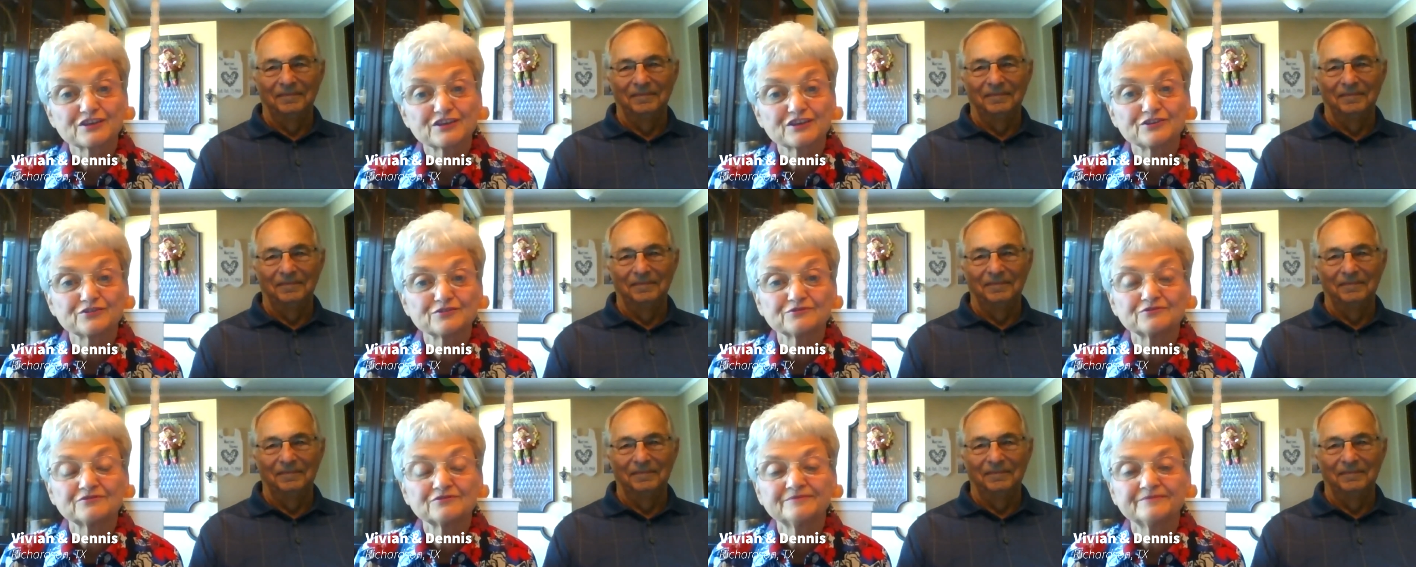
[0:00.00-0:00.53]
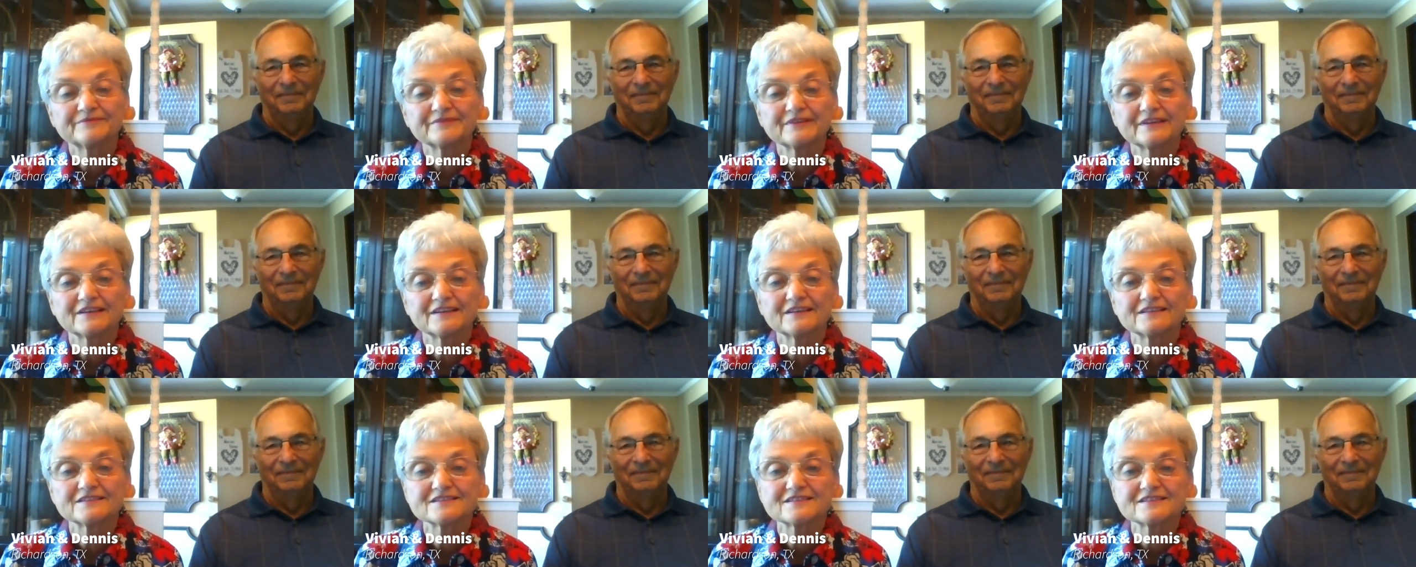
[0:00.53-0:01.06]
Speaker 1: you.
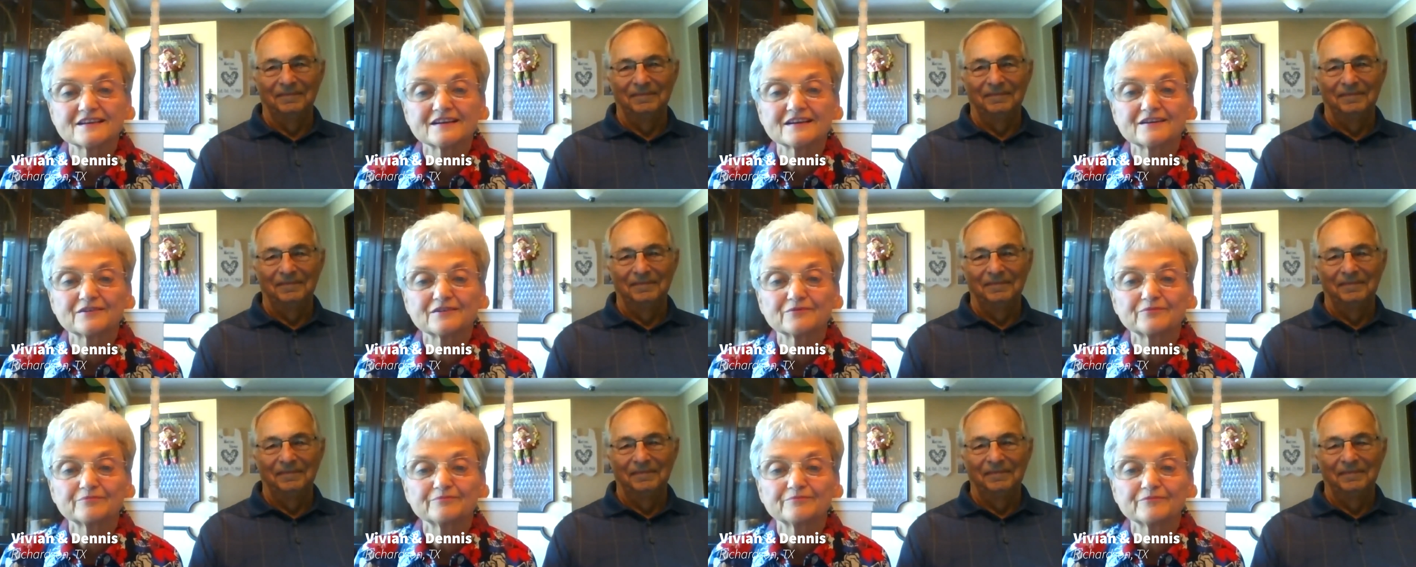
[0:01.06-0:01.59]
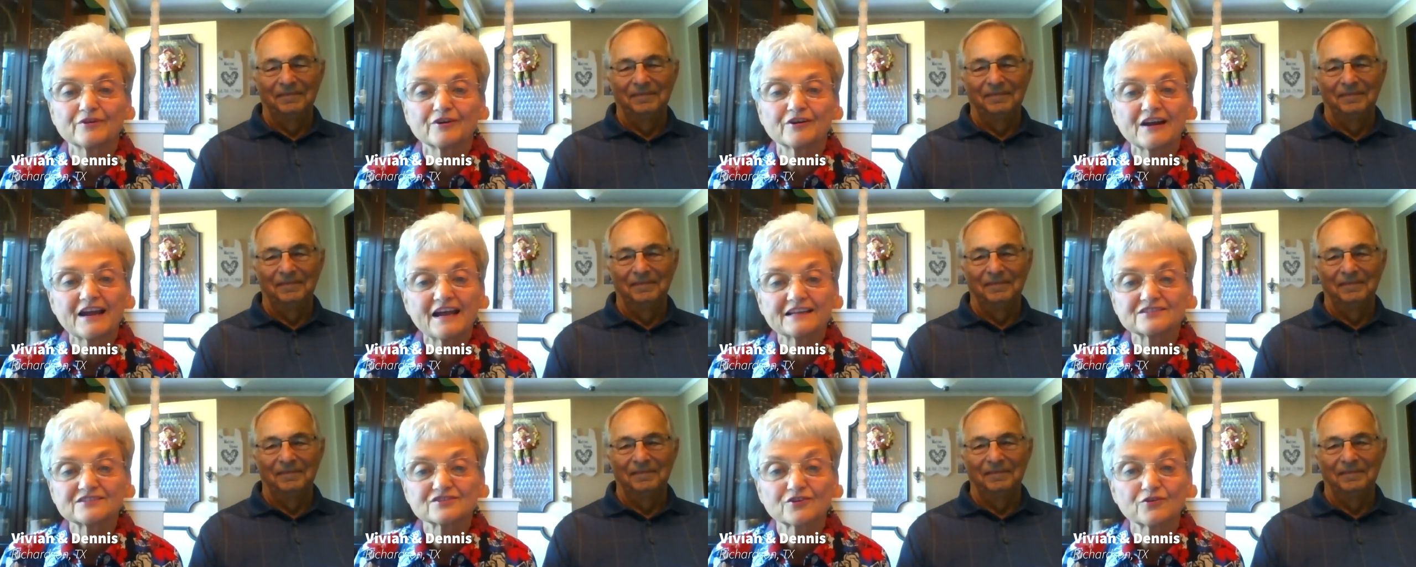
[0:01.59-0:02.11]
And uh, our
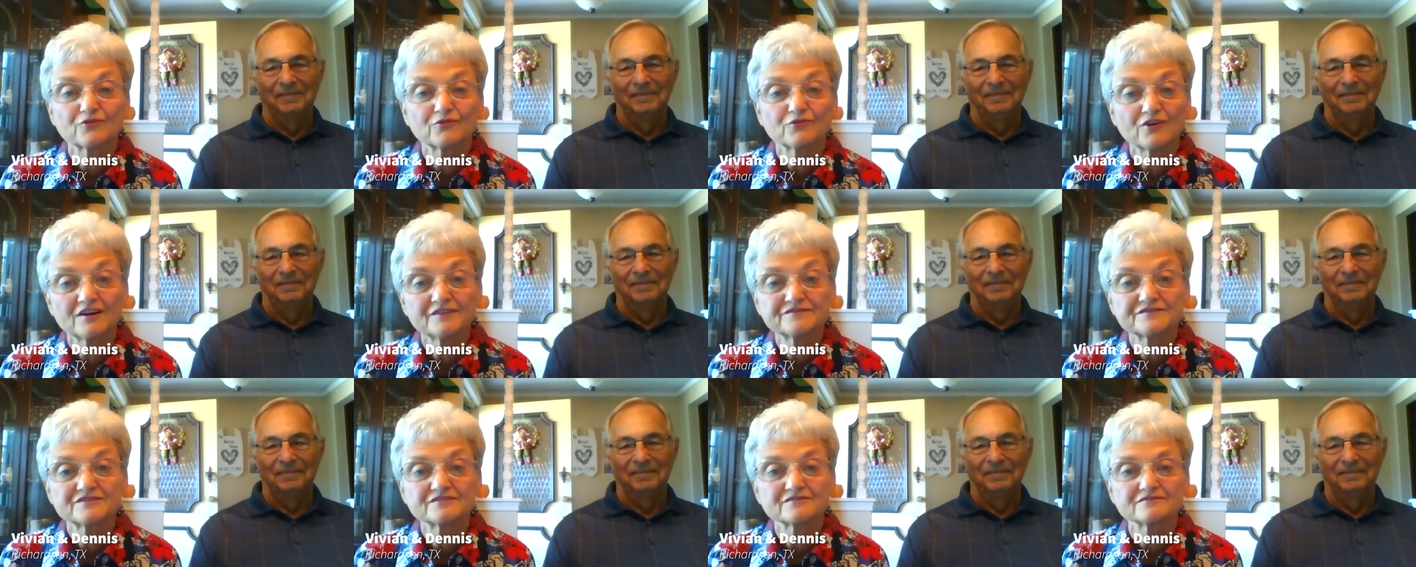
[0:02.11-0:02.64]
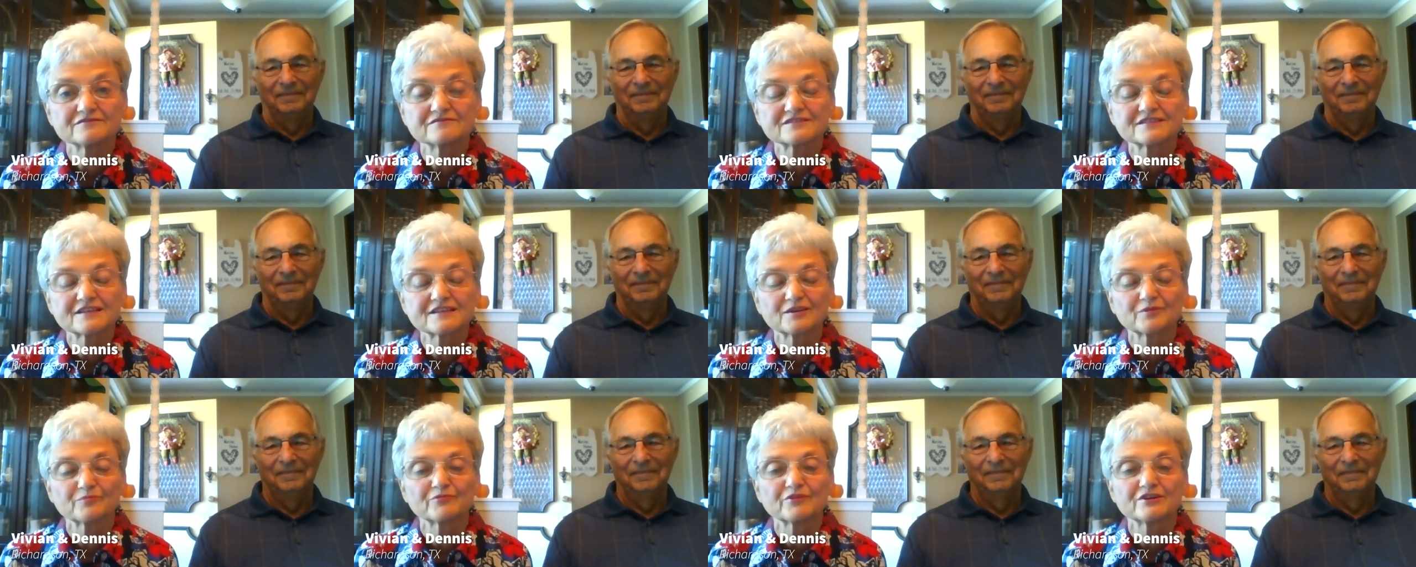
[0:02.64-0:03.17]
hats go off to
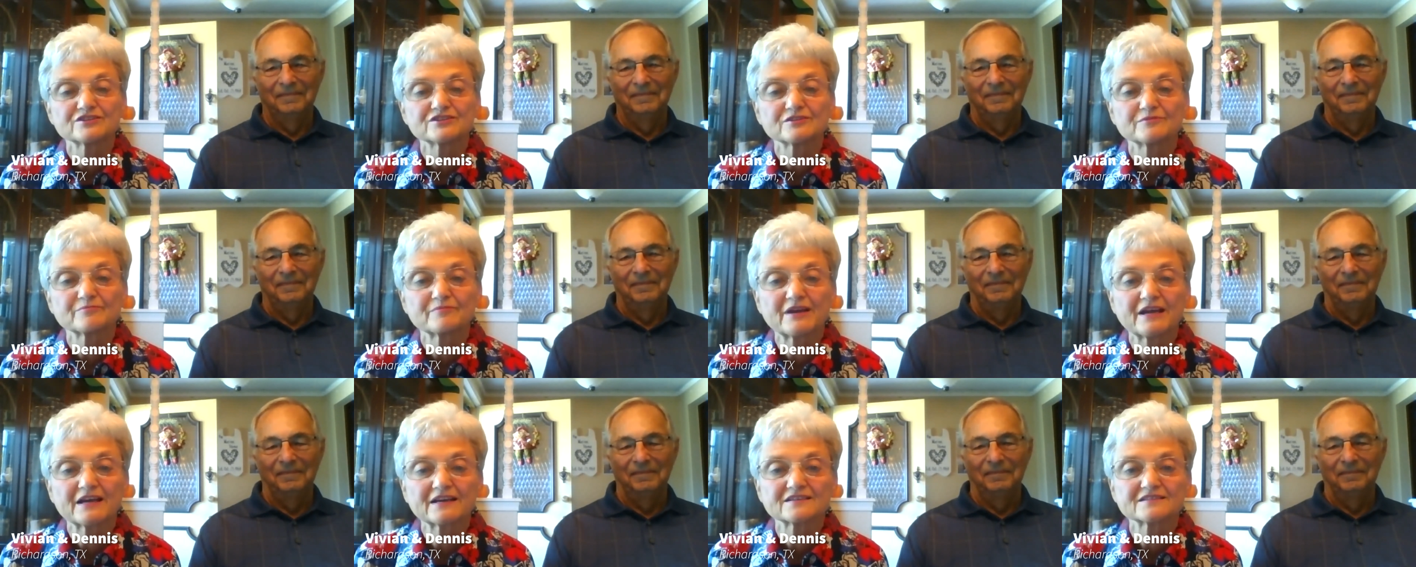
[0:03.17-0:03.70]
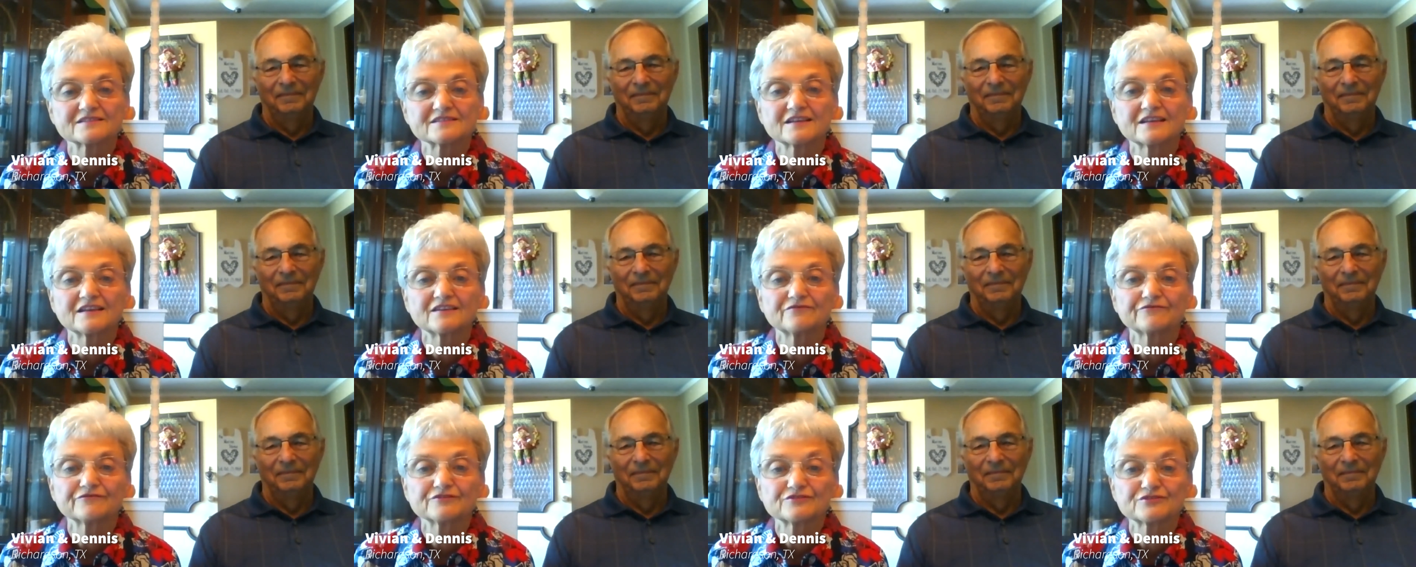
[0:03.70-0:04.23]
Celebration Magazine
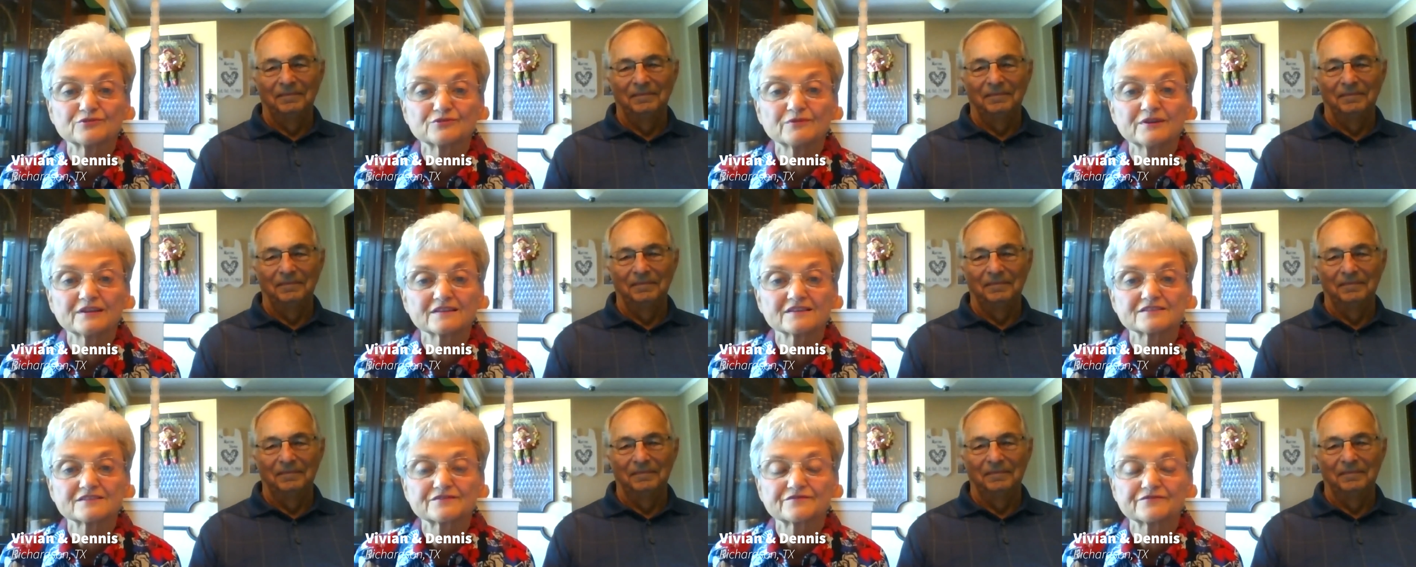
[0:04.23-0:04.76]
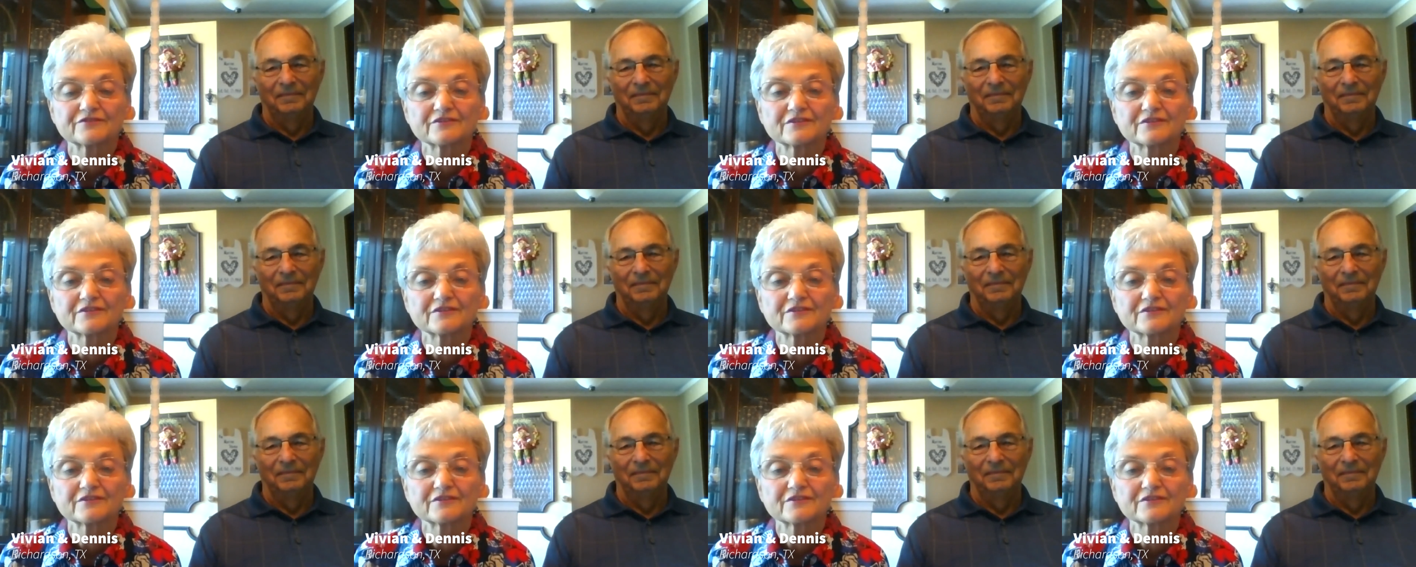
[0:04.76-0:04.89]
for doing this for